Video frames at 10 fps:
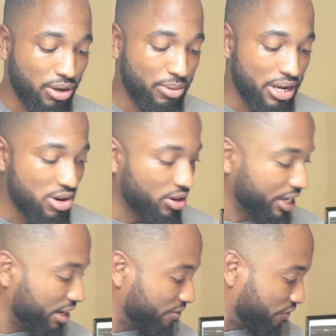will be
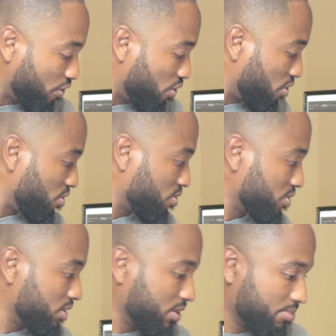looking for
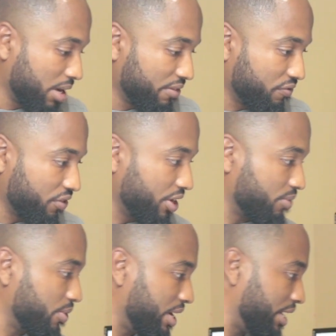my
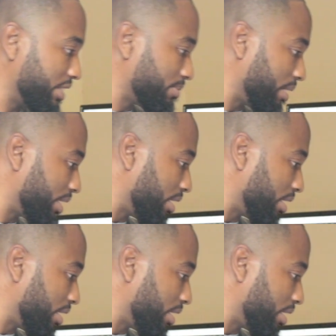friend, where is my